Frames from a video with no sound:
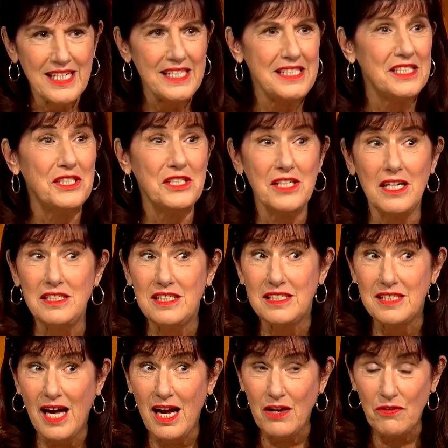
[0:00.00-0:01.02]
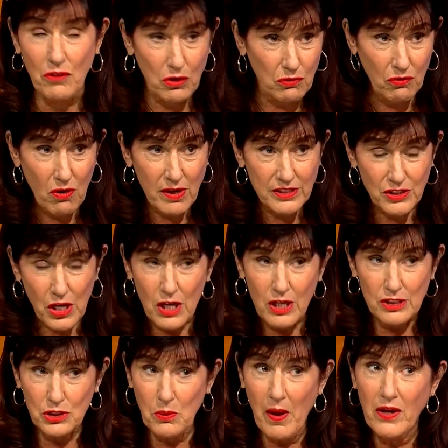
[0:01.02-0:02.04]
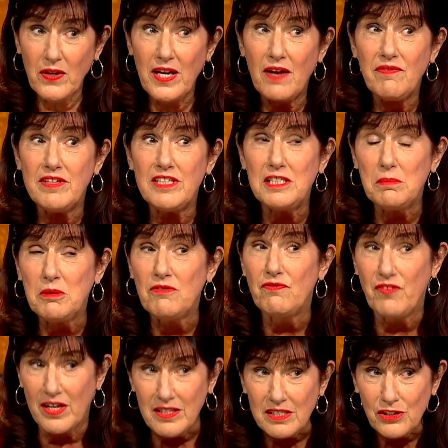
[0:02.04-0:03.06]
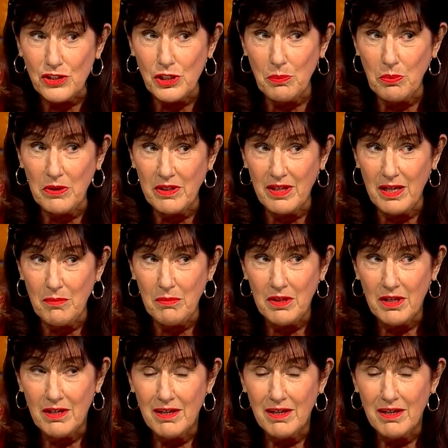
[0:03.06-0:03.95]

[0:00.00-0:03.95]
He sent his son to die on the cross so I could have intimate fellowship with him.